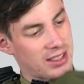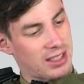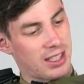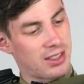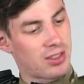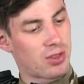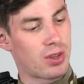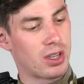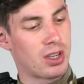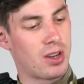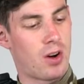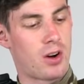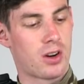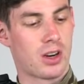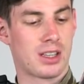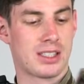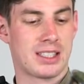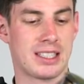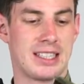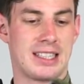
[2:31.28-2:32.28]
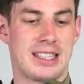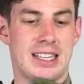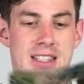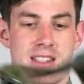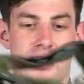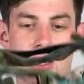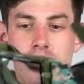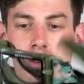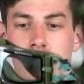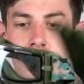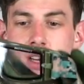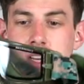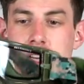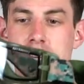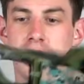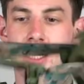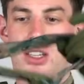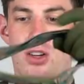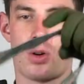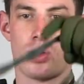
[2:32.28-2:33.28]
and then through the goggles, and that's how
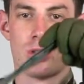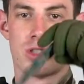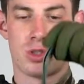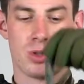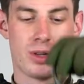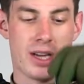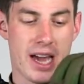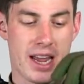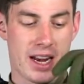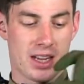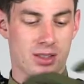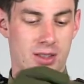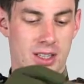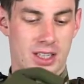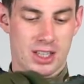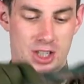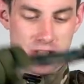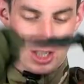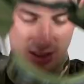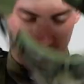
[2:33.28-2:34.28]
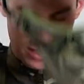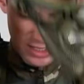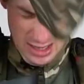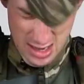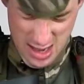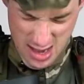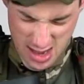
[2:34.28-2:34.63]
it holds together. So I can just